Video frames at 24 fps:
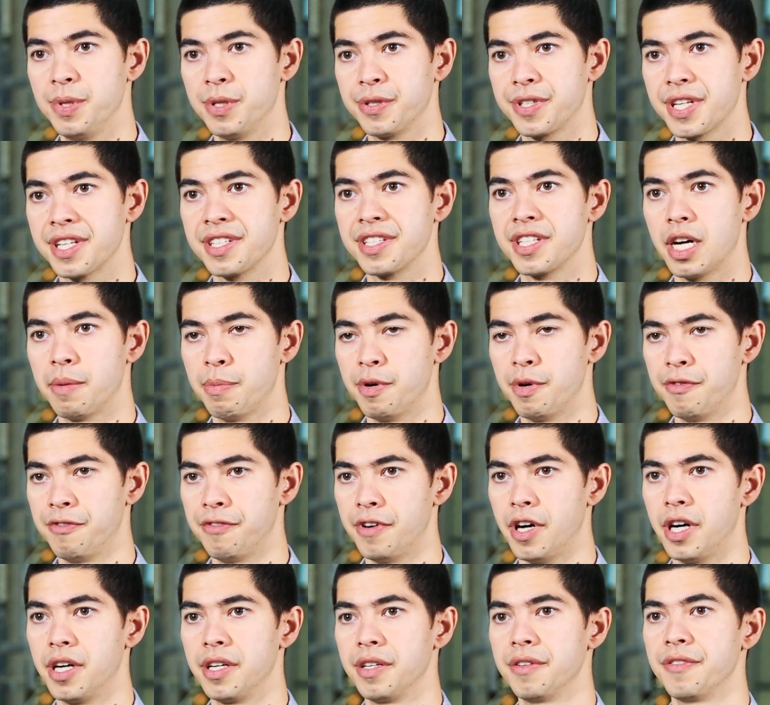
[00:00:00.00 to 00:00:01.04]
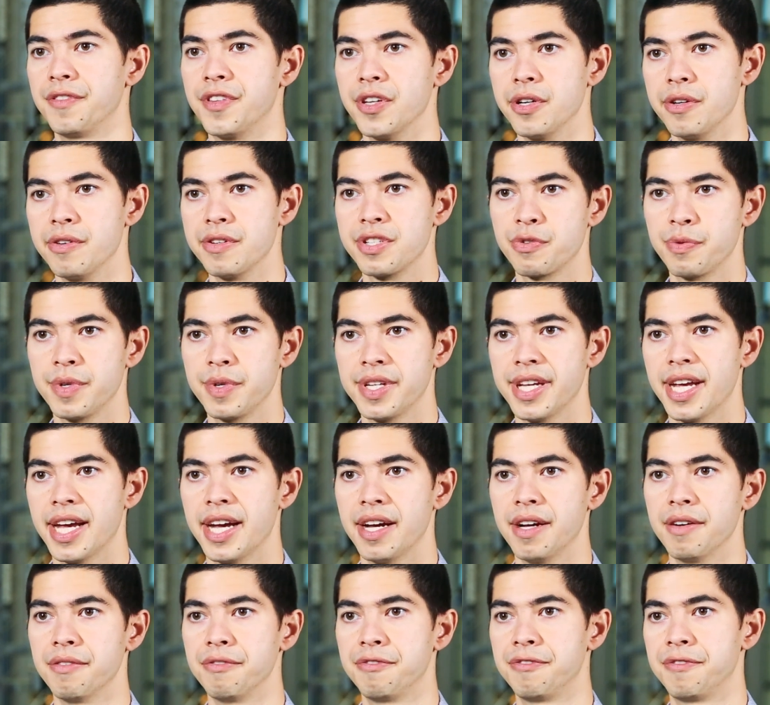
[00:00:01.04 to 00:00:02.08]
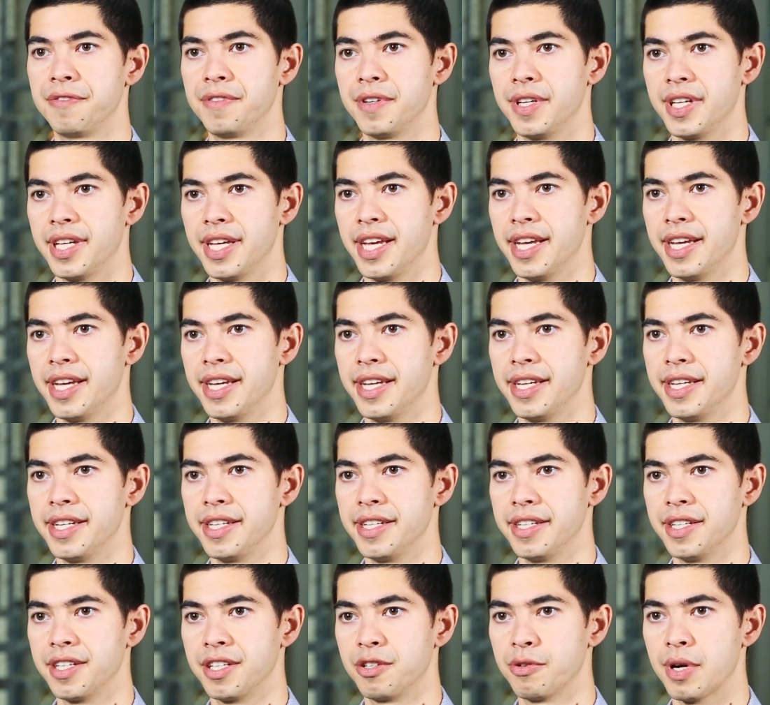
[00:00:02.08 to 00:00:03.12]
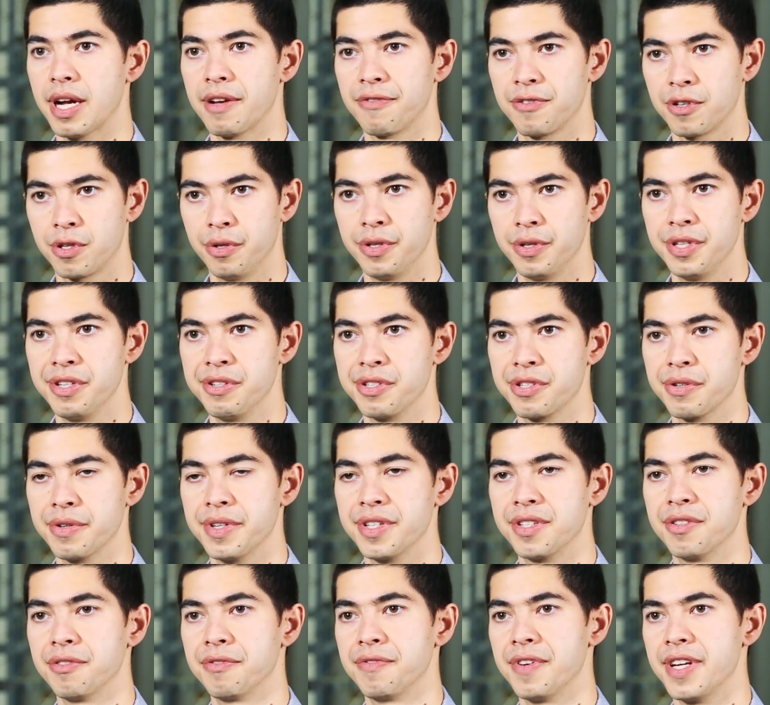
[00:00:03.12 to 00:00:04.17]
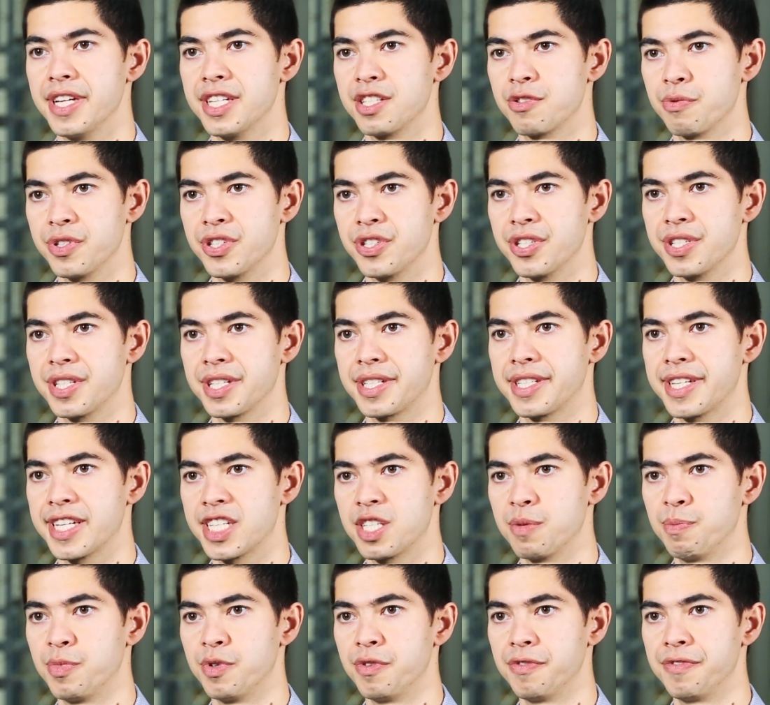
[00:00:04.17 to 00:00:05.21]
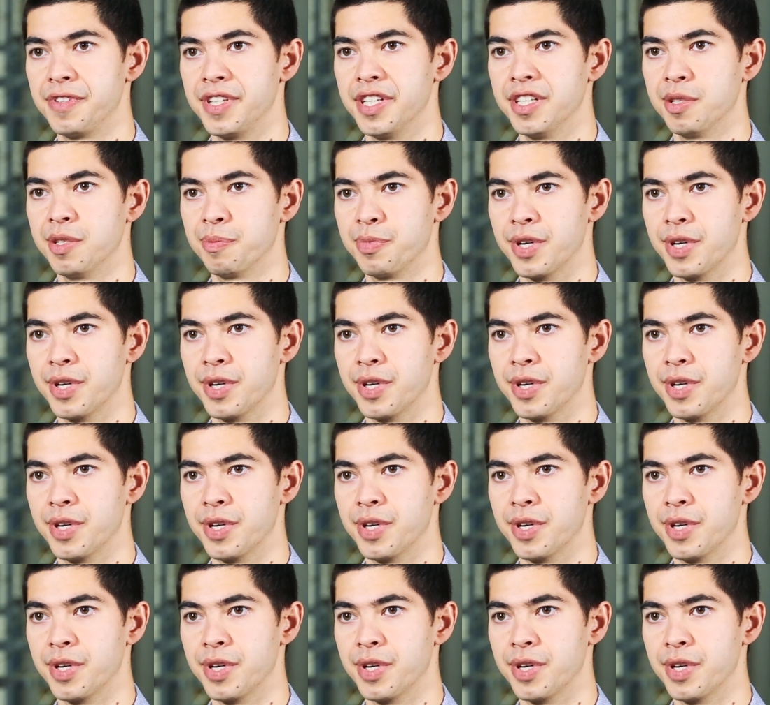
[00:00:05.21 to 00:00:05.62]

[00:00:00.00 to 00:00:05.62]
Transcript: built on top of all of those, we have a graphical user interface which is accessible via a